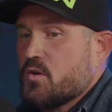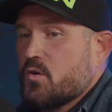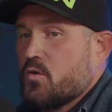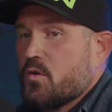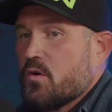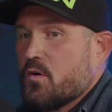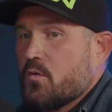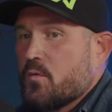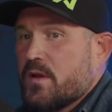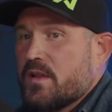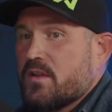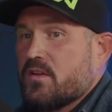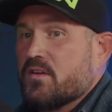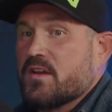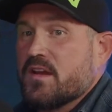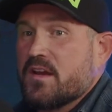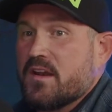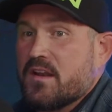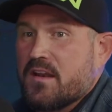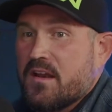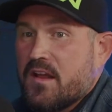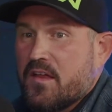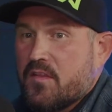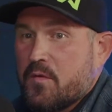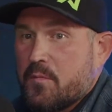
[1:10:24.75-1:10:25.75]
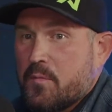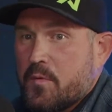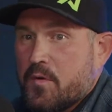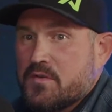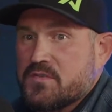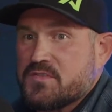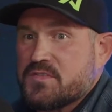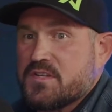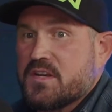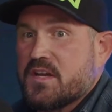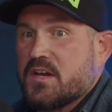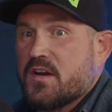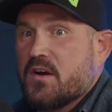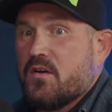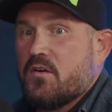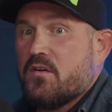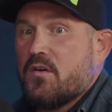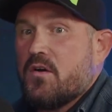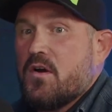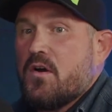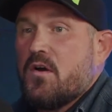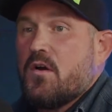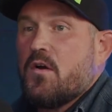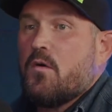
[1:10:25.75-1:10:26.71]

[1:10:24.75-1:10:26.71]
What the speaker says: or we look at another person and go,